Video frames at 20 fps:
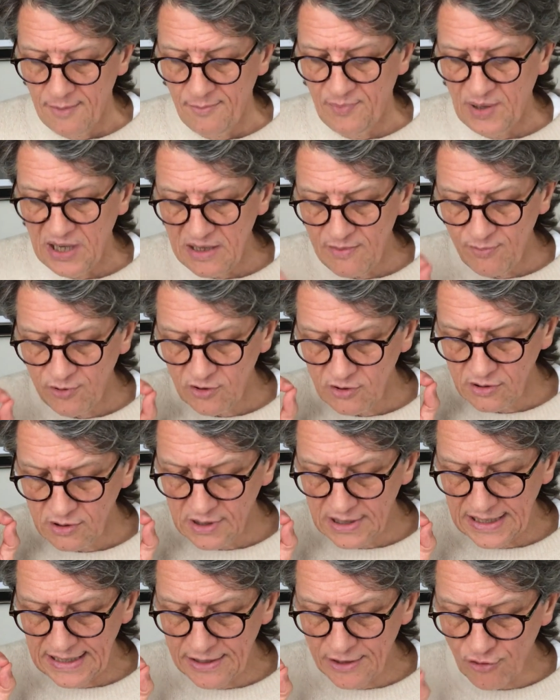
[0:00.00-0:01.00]

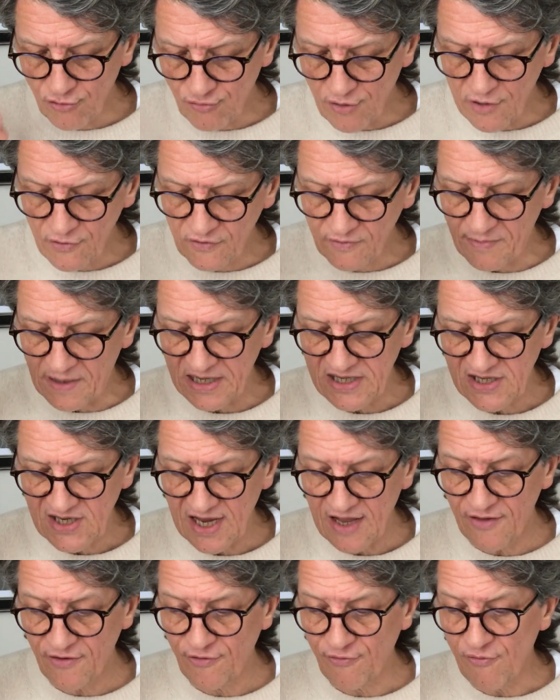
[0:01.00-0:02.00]
People in a growth
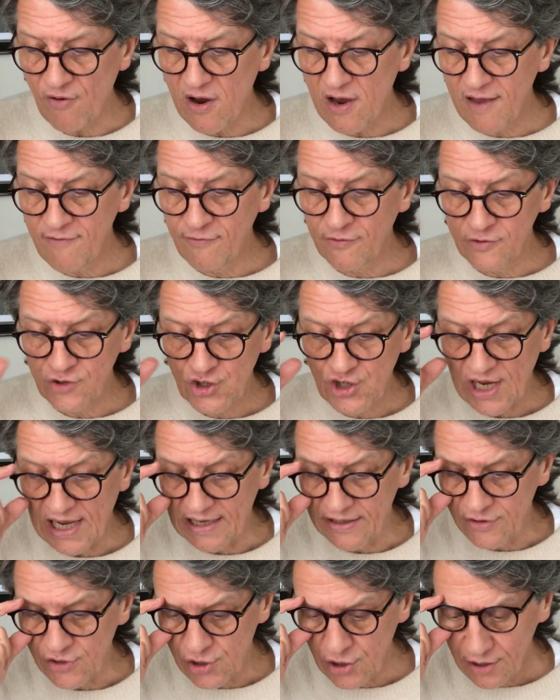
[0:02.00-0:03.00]
mindset thrive on
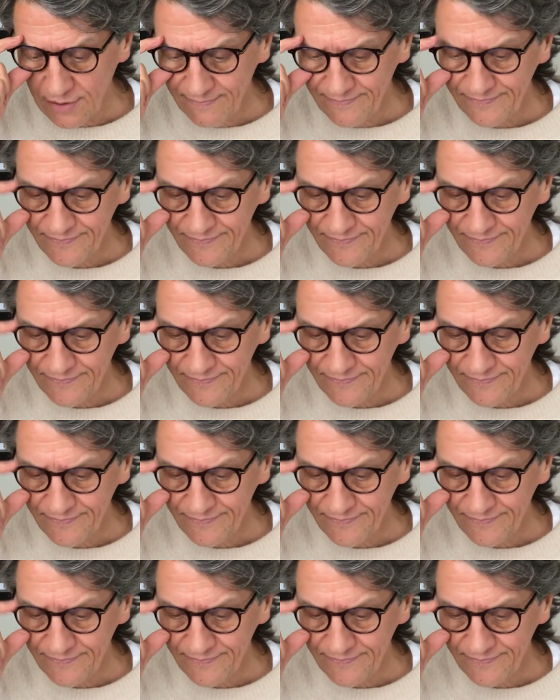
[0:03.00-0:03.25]
challenge.